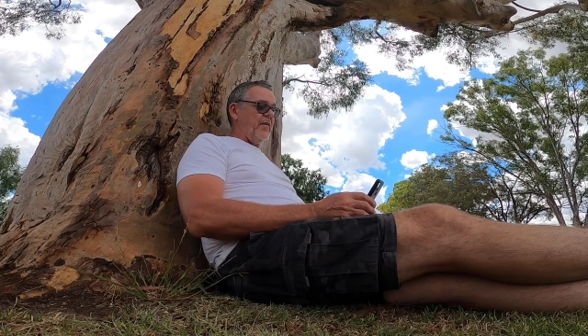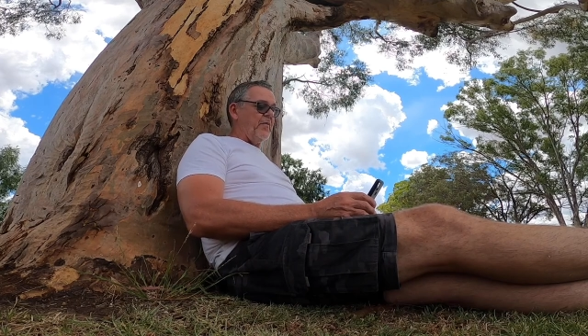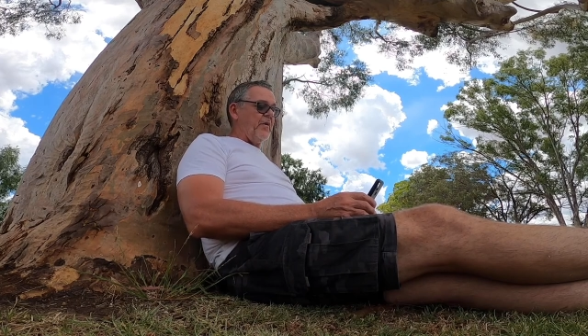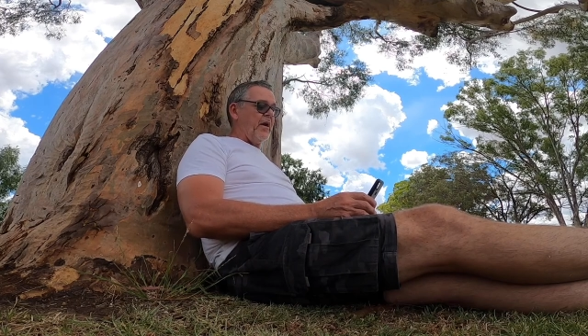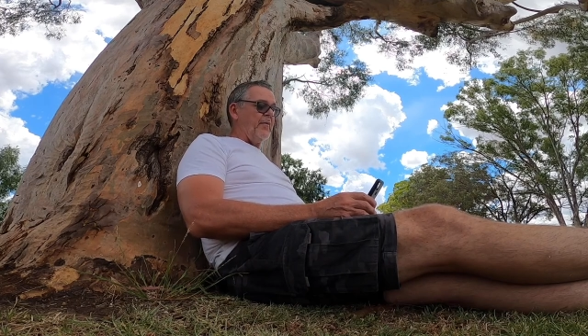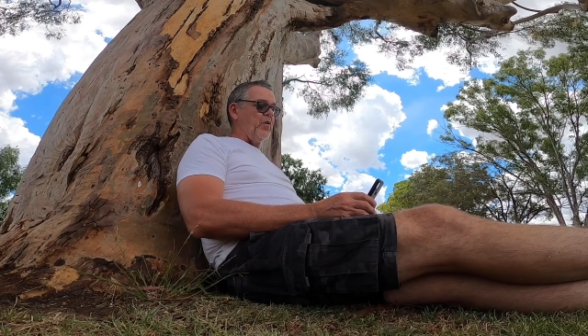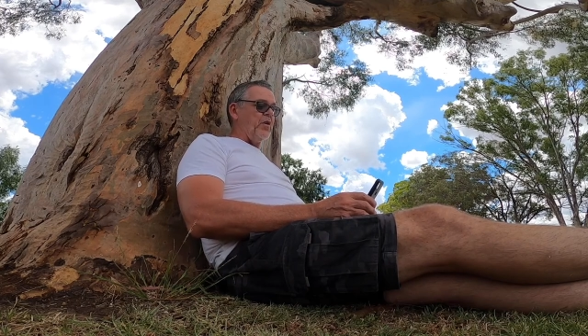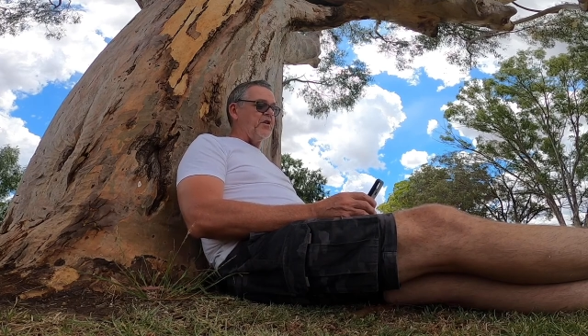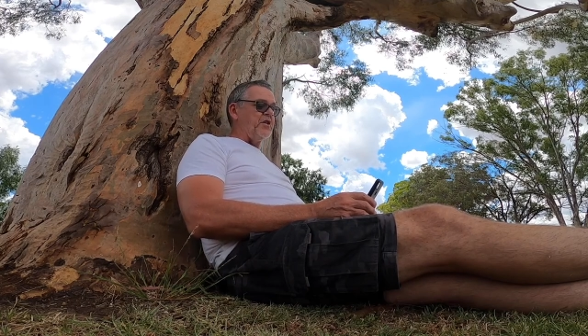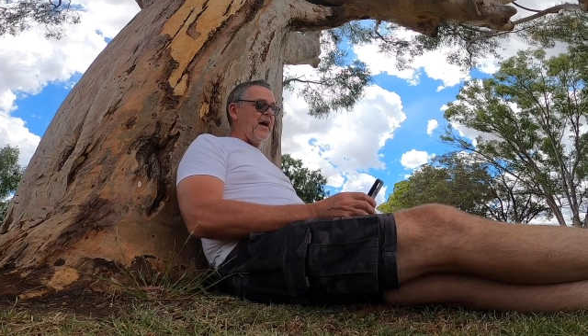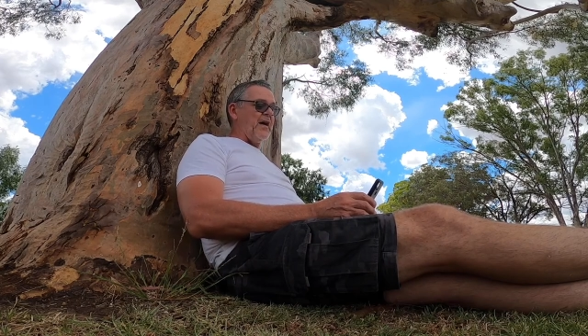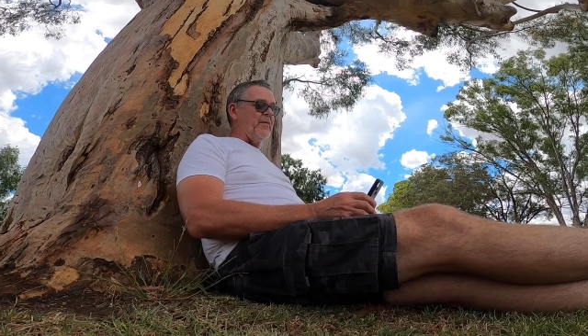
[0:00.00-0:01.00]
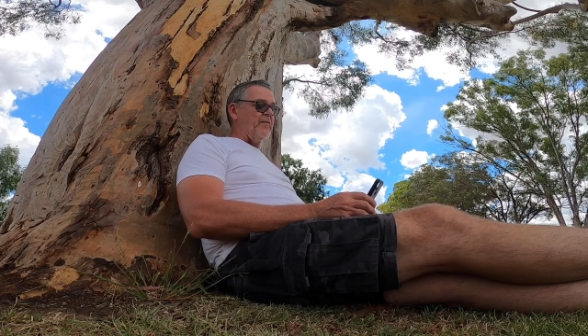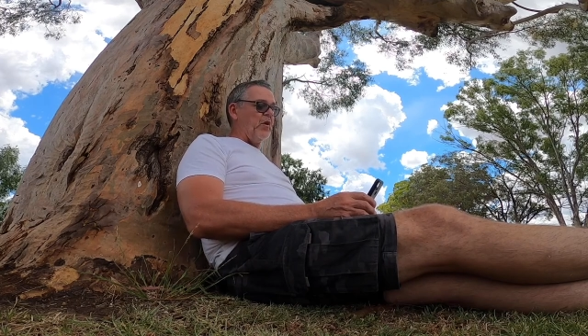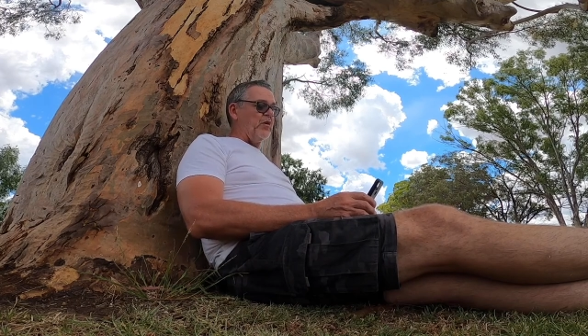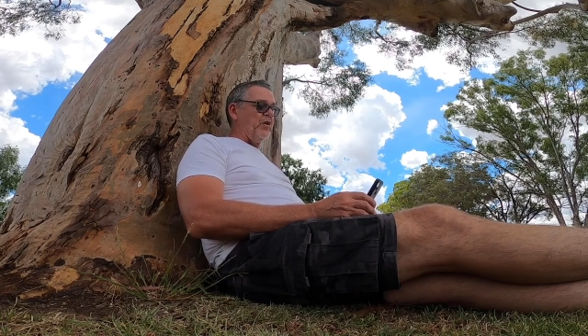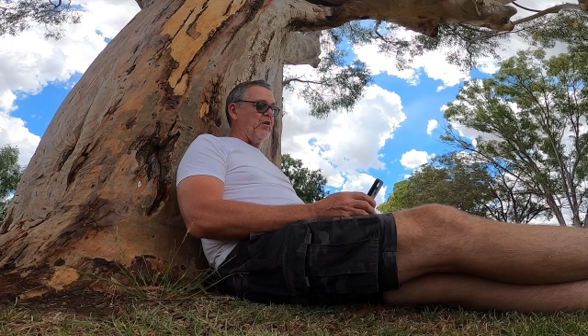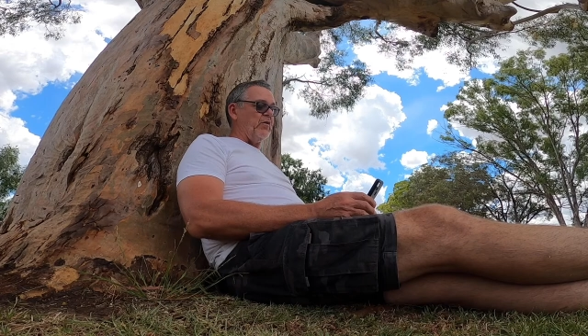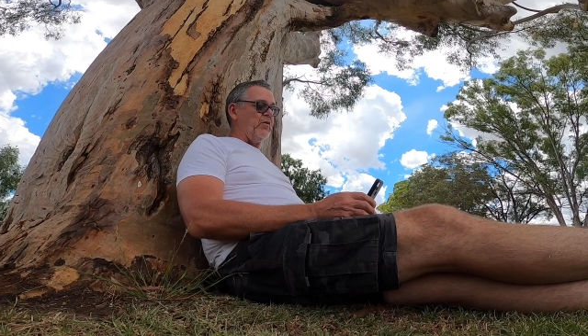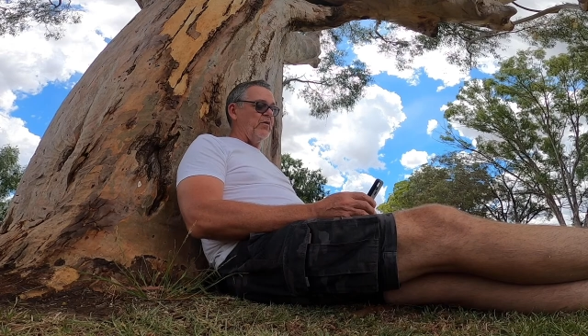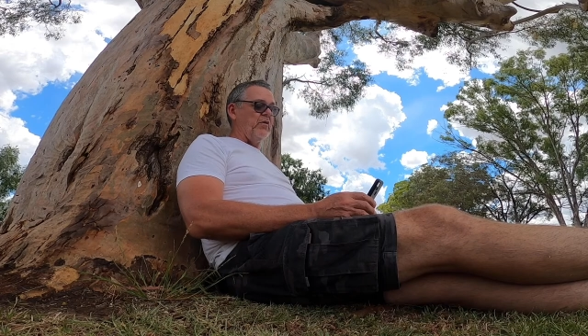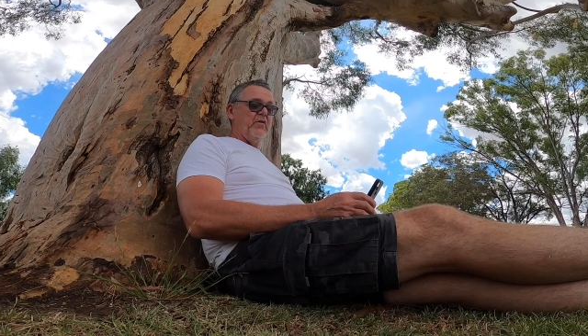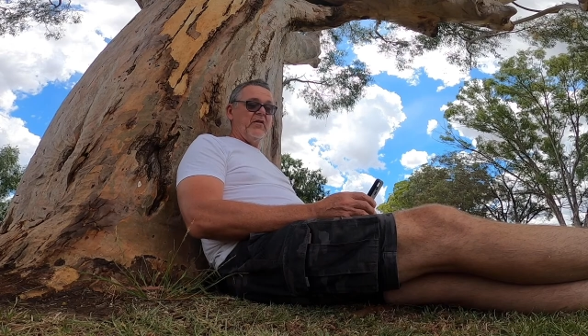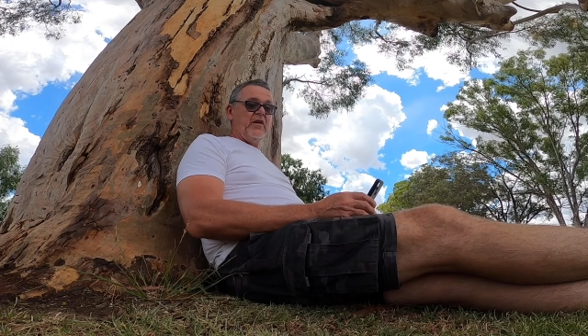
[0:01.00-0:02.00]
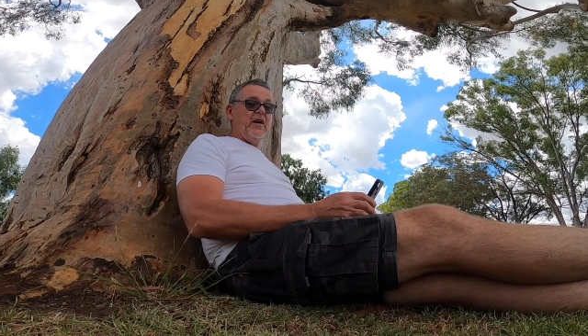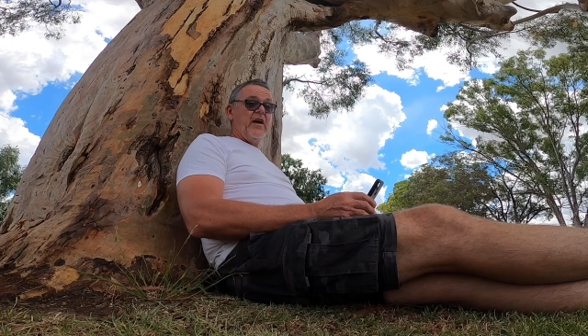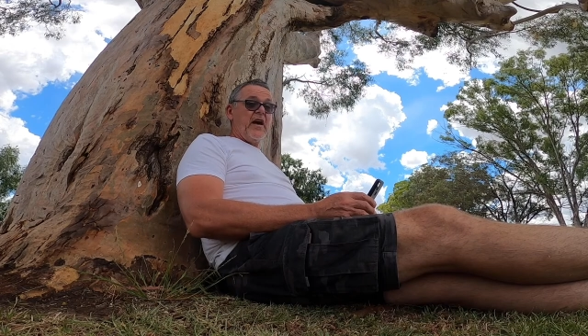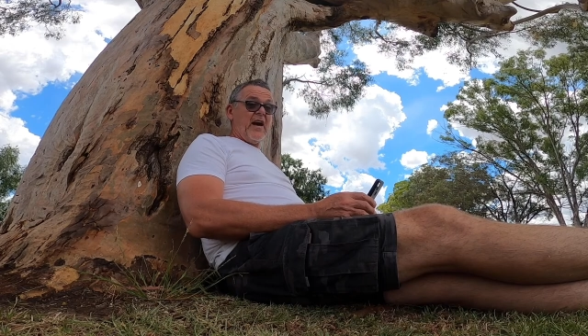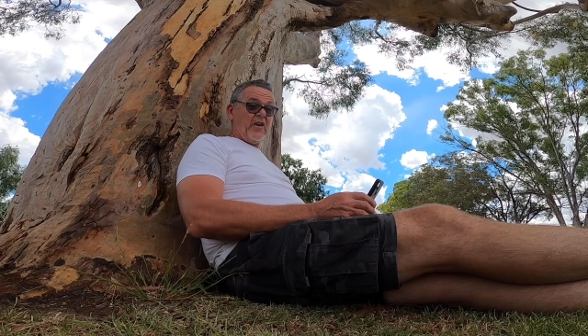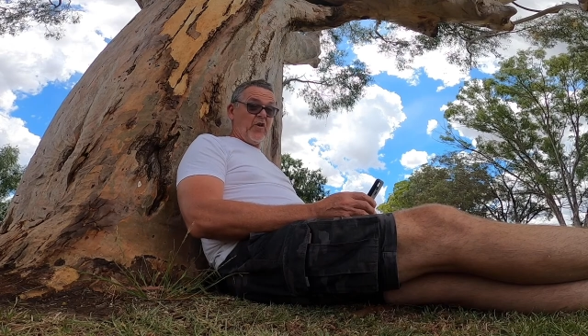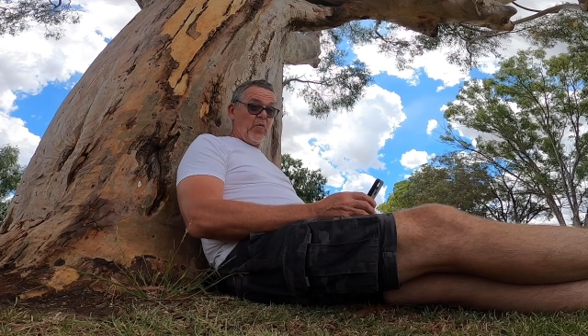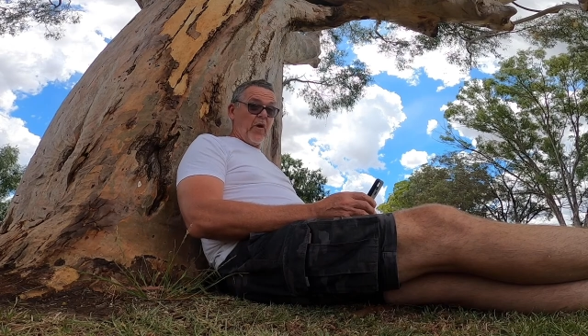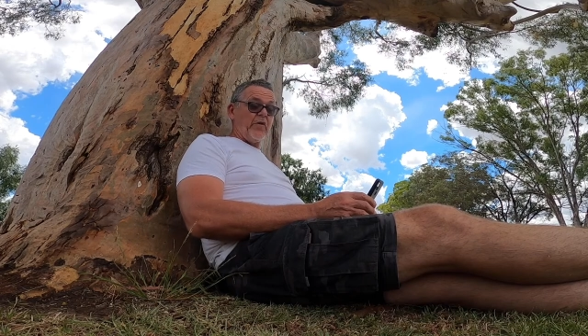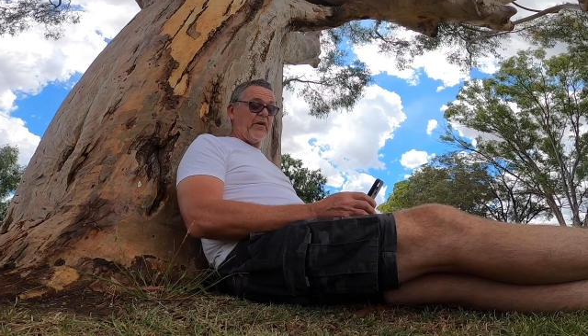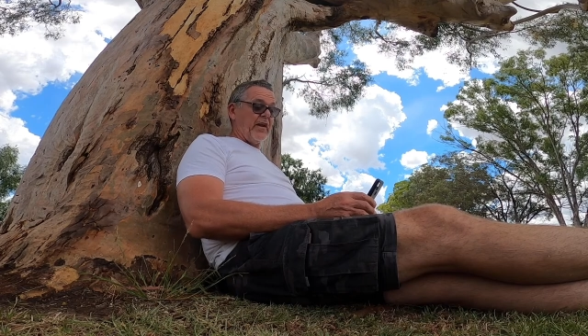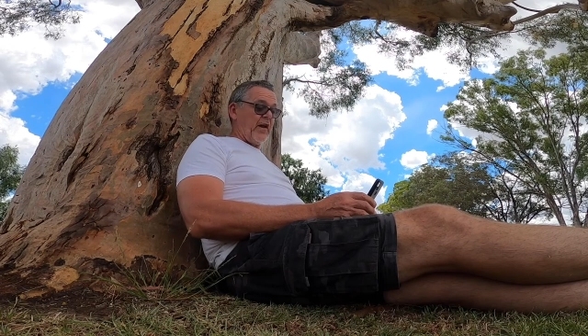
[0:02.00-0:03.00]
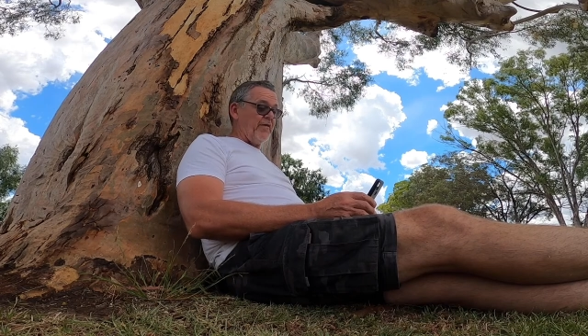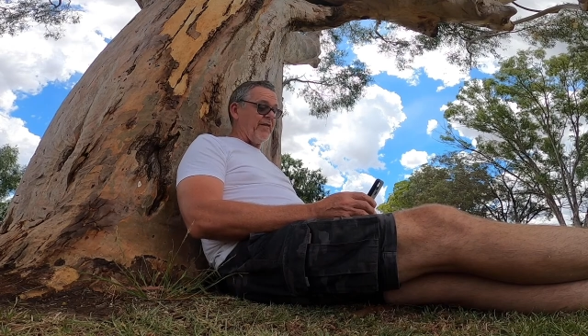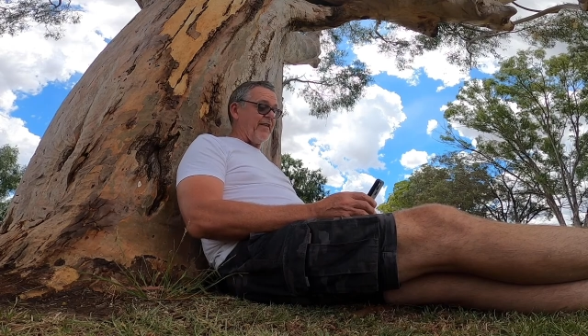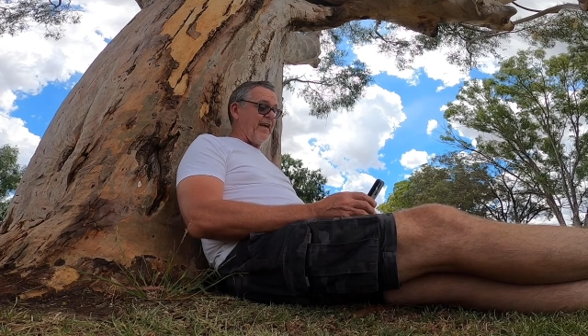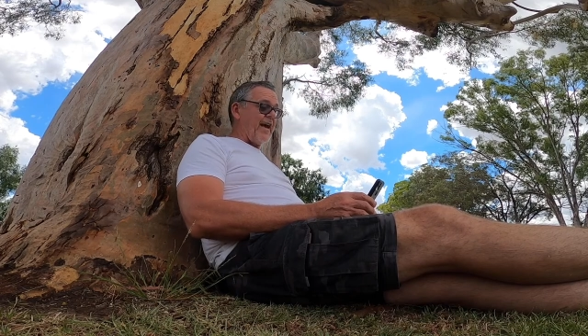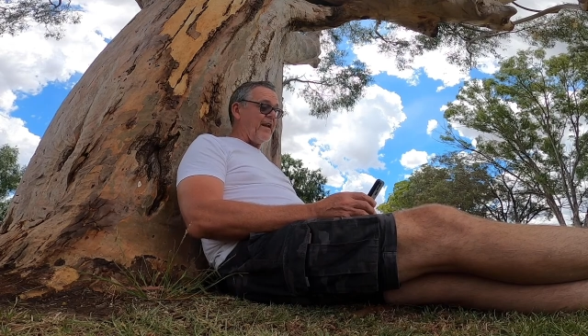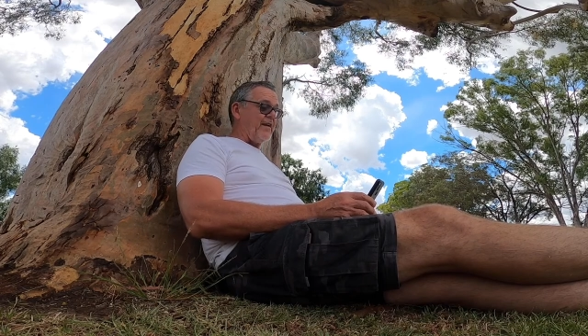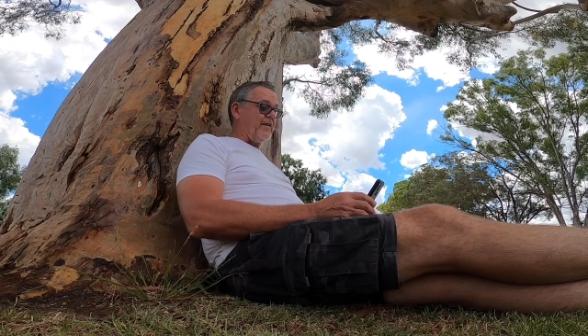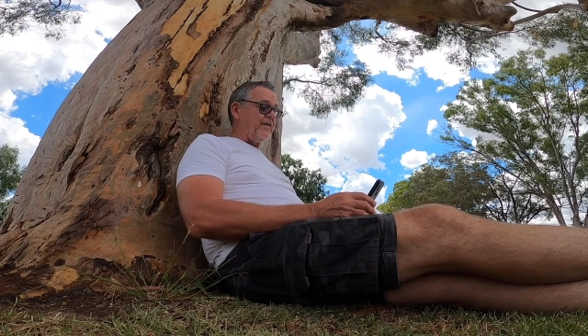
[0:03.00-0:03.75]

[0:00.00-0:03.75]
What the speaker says: but I put a charm upon you, and you won't get over that.